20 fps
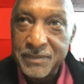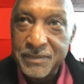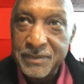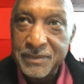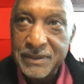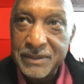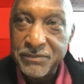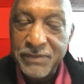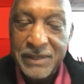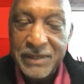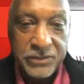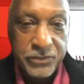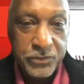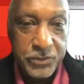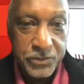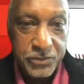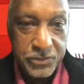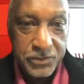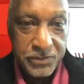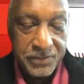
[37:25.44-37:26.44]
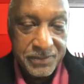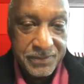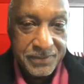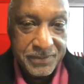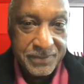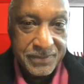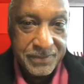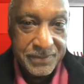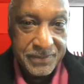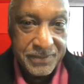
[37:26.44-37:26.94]
investors.
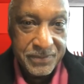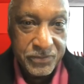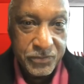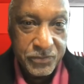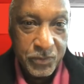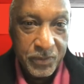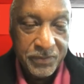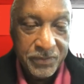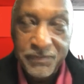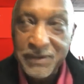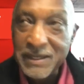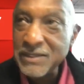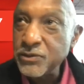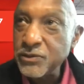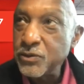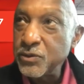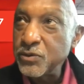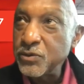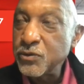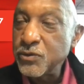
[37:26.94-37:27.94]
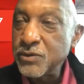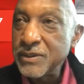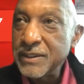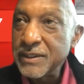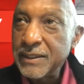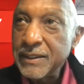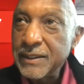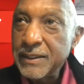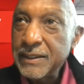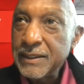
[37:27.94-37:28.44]
So investors,
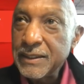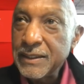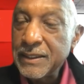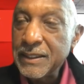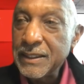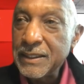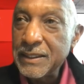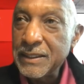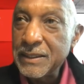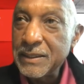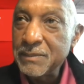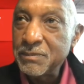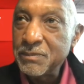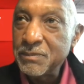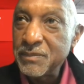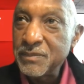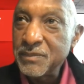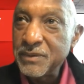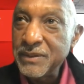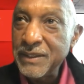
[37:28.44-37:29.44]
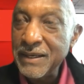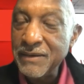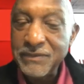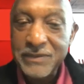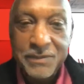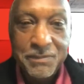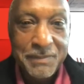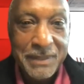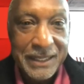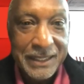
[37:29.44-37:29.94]
you have
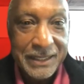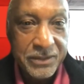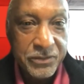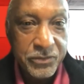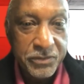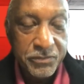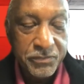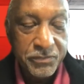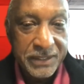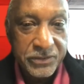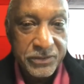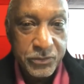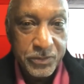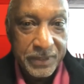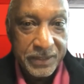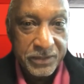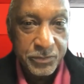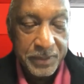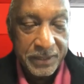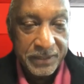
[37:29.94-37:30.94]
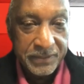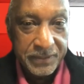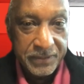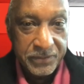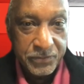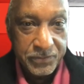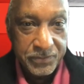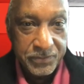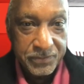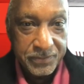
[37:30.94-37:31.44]
to manage investor
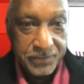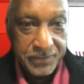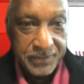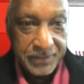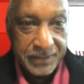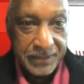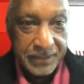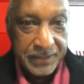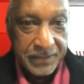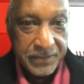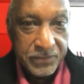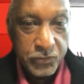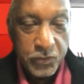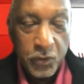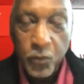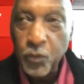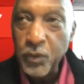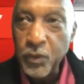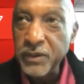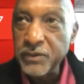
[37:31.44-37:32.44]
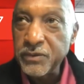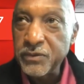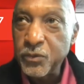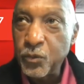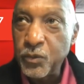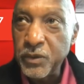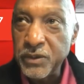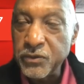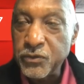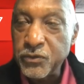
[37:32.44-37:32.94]
expectations. So
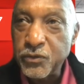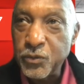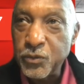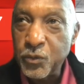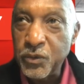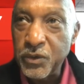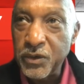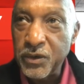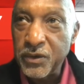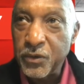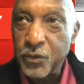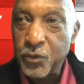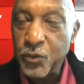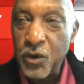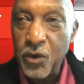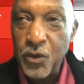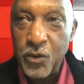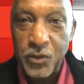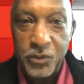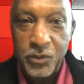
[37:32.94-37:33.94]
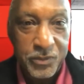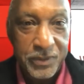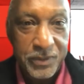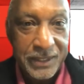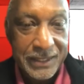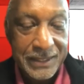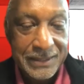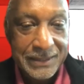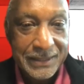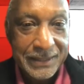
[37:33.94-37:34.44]
we're on a roll,
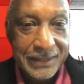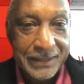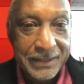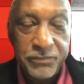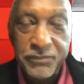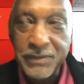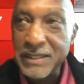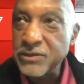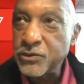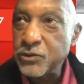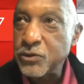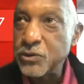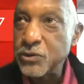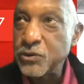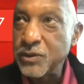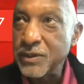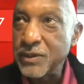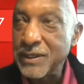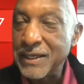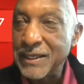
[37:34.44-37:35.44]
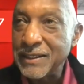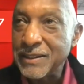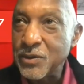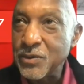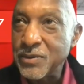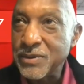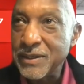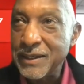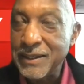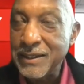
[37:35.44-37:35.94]
right? And investors are like,
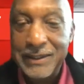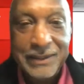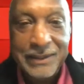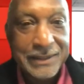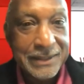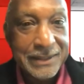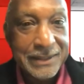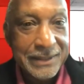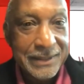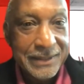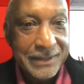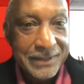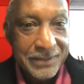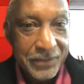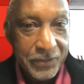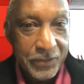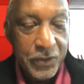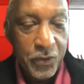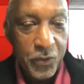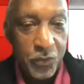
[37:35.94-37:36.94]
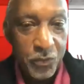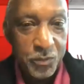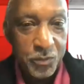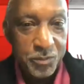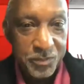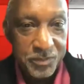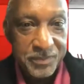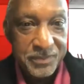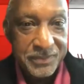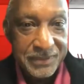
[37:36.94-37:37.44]
okay, you know,
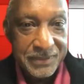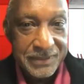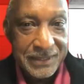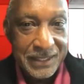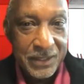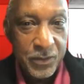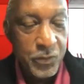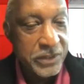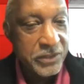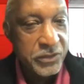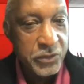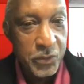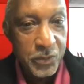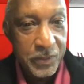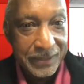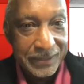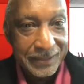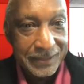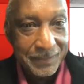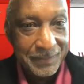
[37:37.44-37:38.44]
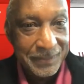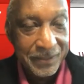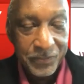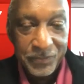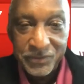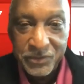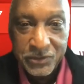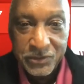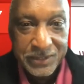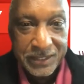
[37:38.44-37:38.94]
how are we doing? I'm like,
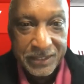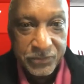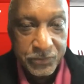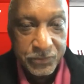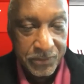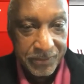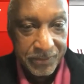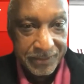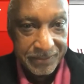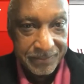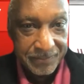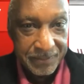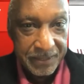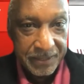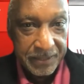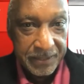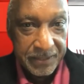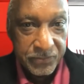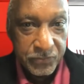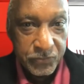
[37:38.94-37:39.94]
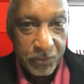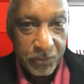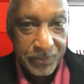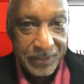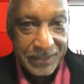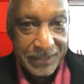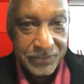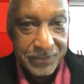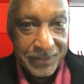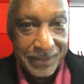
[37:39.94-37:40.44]
we just got started. So
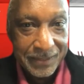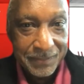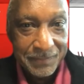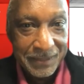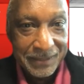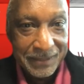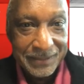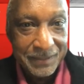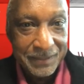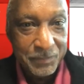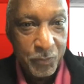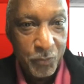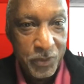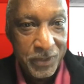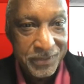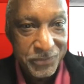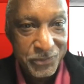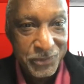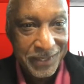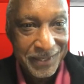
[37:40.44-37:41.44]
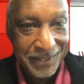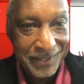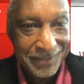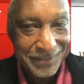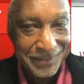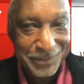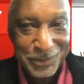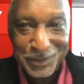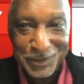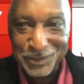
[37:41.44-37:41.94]
that's like my #1
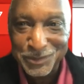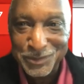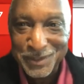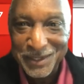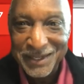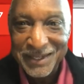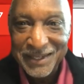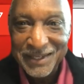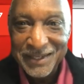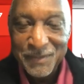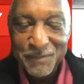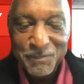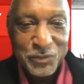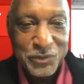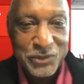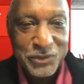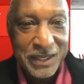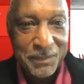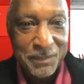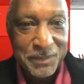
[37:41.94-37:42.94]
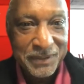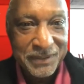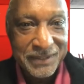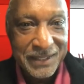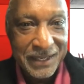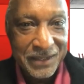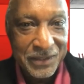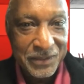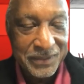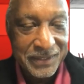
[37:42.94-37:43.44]
challenge, is tamping
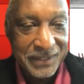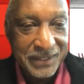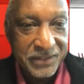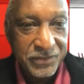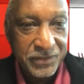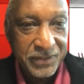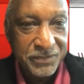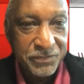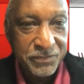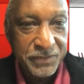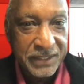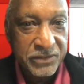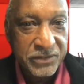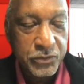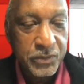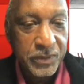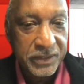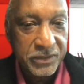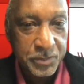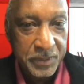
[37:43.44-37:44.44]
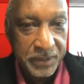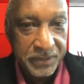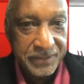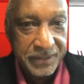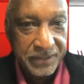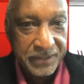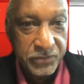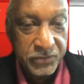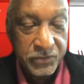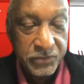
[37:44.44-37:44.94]
down investor
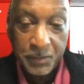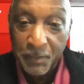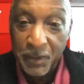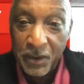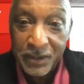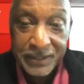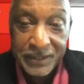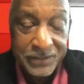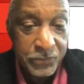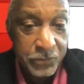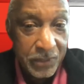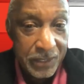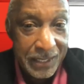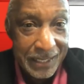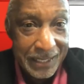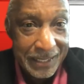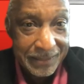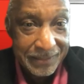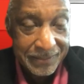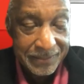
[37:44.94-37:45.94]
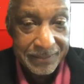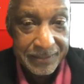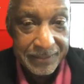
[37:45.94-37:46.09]
expectations. The markets are hot